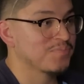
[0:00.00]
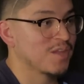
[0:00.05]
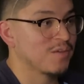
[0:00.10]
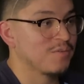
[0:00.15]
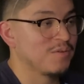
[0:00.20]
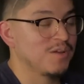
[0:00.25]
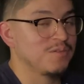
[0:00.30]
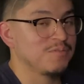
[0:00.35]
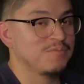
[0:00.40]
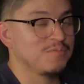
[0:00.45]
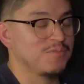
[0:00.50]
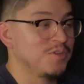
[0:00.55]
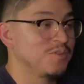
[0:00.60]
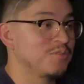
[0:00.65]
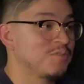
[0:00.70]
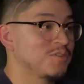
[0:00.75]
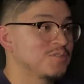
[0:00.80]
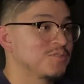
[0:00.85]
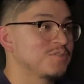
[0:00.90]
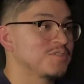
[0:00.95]
right? When you
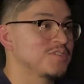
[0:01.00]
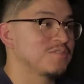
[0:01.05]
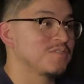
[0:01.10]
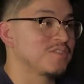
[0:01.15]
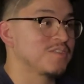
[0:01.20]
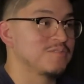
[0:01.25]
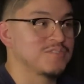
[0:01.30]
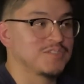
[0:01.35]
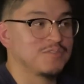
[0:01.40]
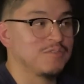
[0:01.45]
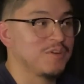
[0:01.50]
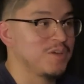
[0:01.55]
were going through Cristo Rey, there was no AP